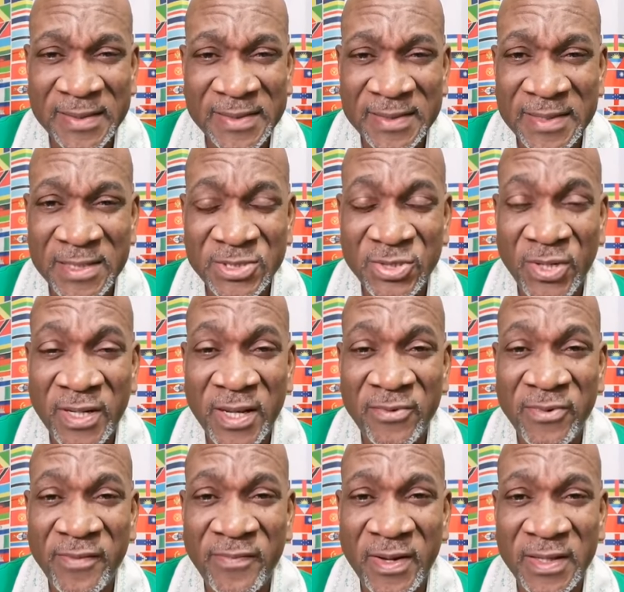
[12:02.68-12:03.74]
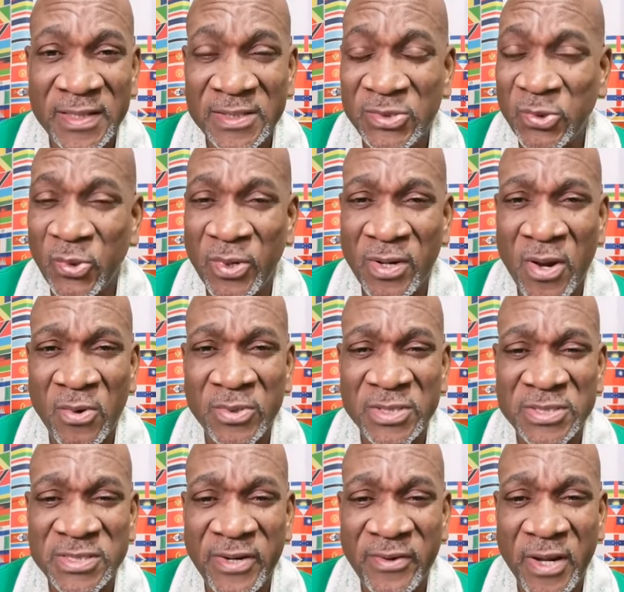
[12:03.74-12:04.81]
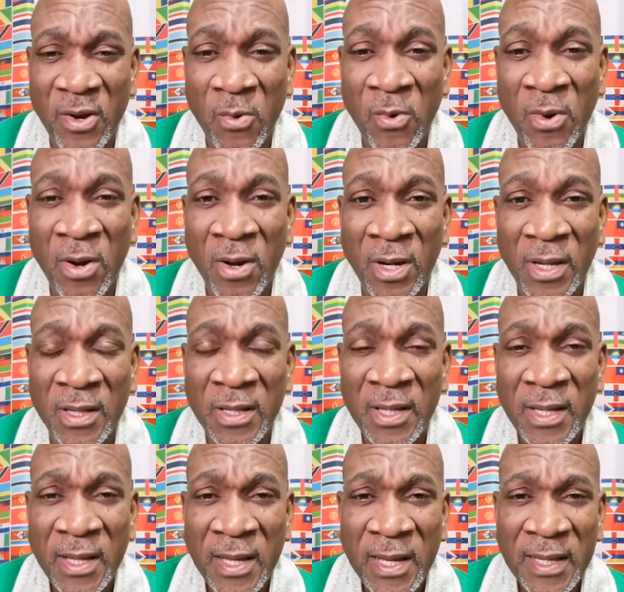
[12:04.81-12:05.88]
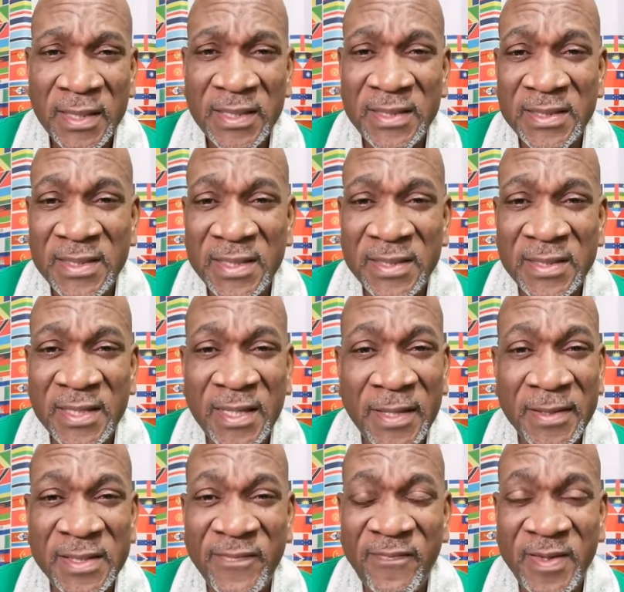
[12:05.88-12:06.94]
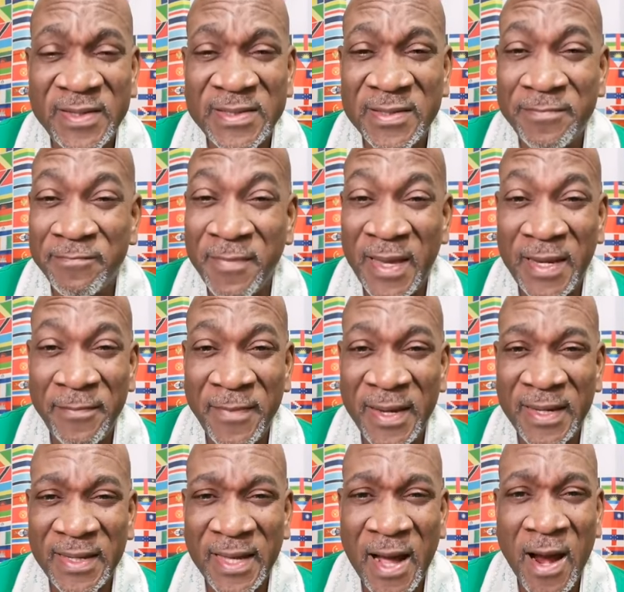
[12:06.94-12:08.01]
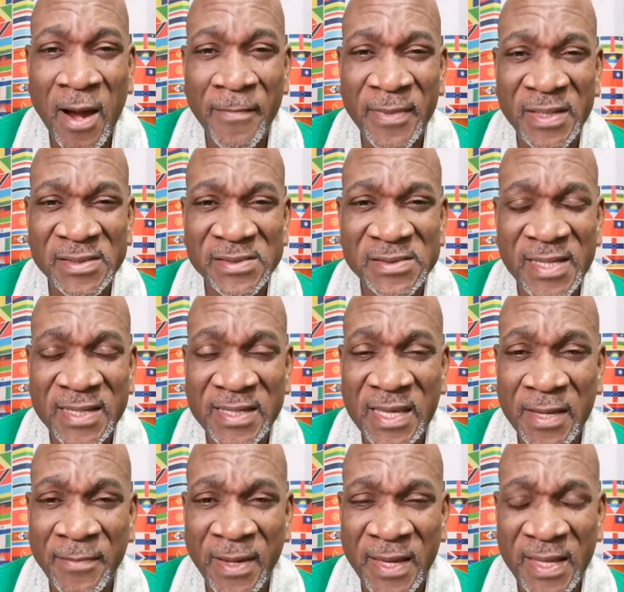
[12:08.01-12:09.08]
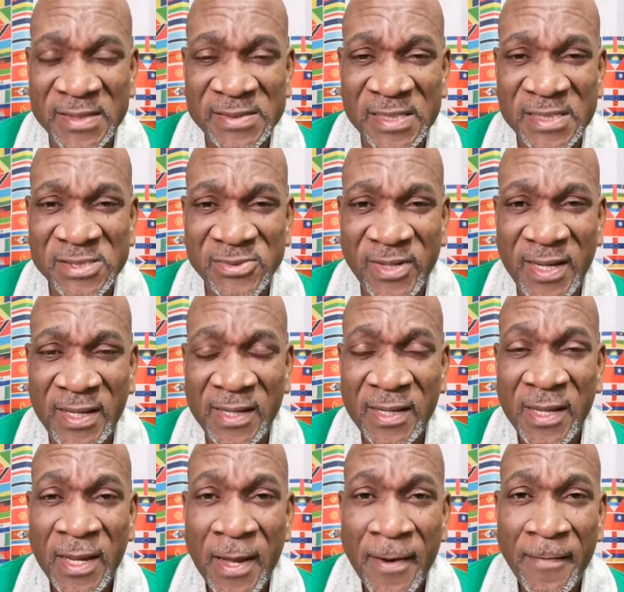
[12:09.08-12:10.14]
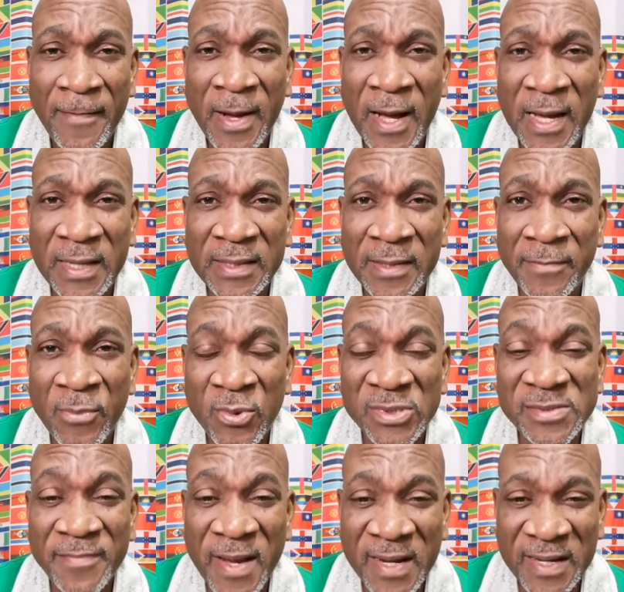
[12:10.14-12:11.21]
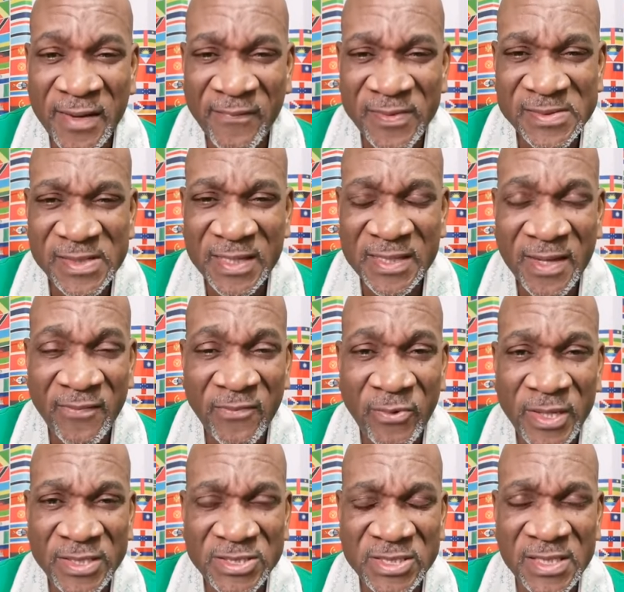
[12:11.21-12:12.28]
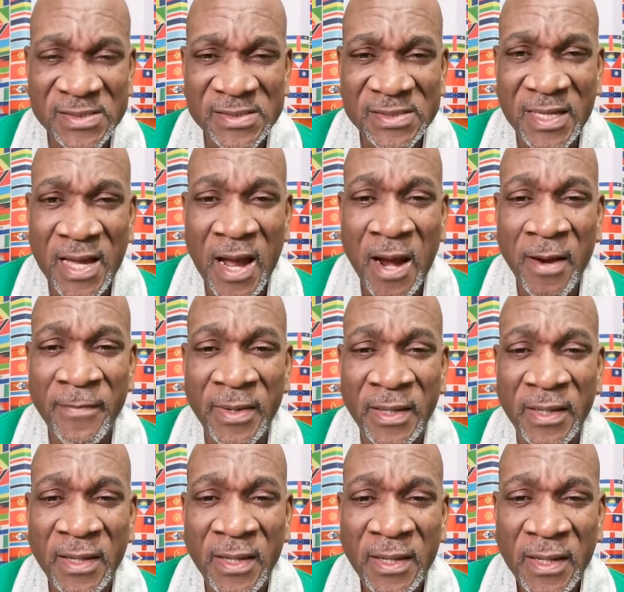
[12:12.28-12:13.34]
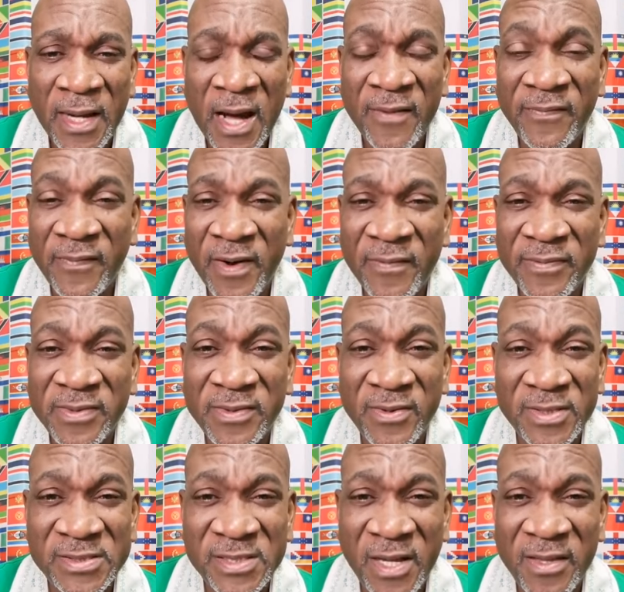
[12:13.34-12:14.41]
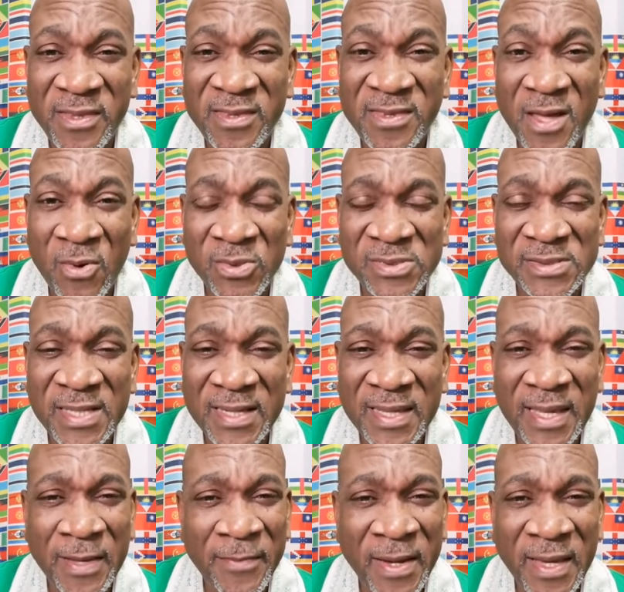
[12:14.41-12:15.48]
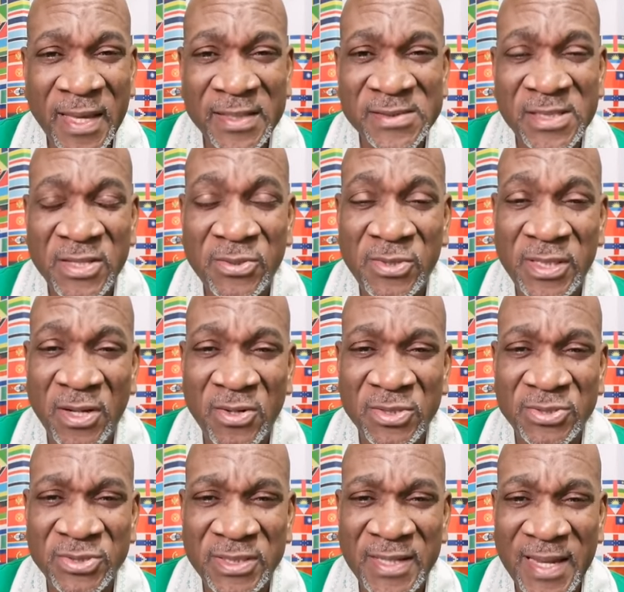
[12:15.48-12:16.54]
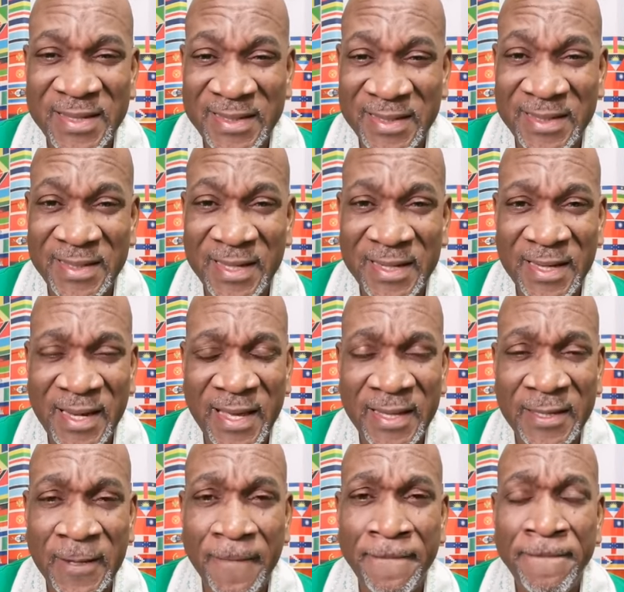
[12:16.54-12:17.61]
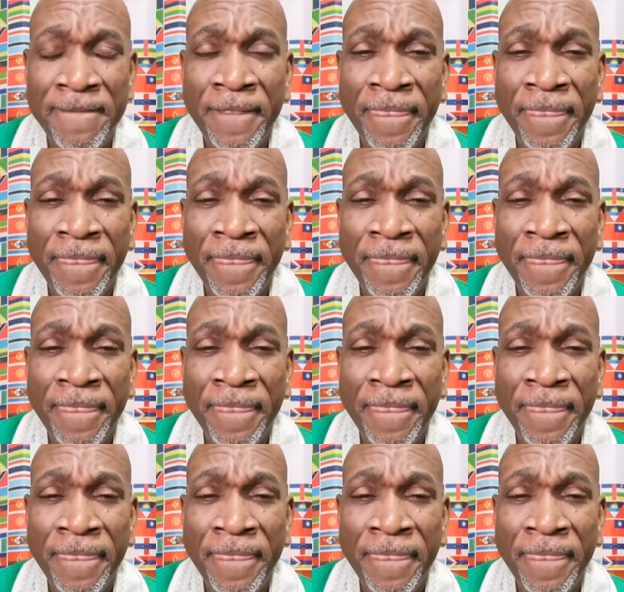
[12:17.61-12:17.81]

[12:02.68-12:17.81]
parted the Jordan River. He tore down the Jericho wall. He did. He defeated many, many armies that came against Israel. the most magnificent of which is the army of, of 30,000 that came against the 300 that Gideon led